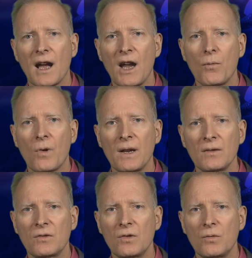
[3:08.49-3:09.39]
I
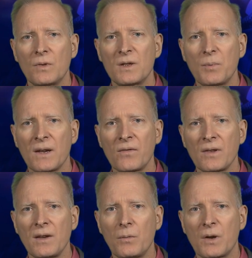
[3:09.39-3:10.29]
want to
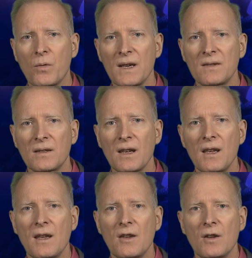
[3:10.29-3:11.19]
respectfully request
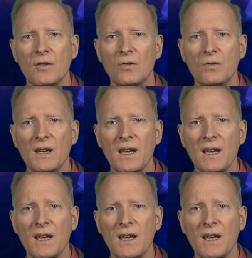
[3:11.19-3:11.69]
to